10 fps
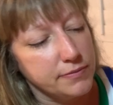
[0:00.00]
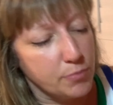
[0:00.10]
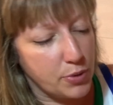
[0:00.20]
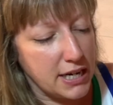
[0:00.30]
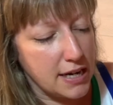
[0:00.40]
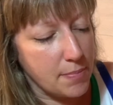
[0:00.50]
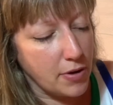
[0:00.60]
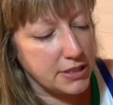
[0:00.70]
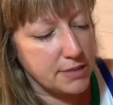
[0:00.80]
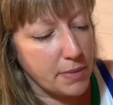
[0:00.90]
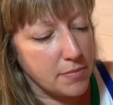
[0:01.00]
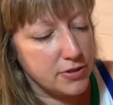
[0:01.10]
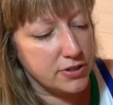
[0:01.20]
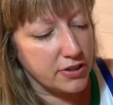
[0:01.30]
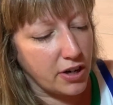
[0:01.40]
bringing up all these
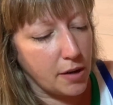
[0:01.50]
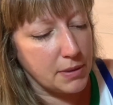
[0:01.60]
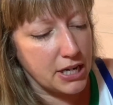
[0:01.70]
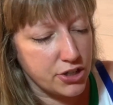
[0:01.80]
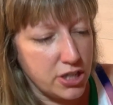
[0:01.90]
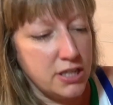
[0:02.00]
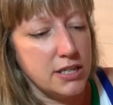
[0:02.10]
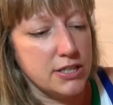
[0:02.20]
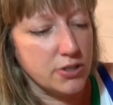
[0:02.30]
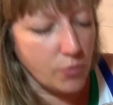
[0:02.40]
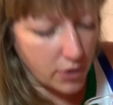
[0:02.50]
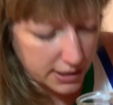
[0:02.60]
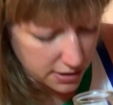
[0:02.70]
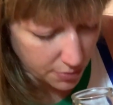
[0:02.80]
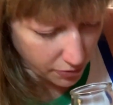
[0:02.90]
bubbles with the carbonation, and so we'll get
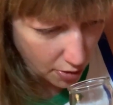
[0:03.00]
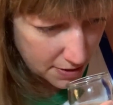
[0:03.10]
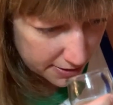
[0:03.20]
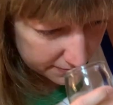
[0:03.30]
some aroma.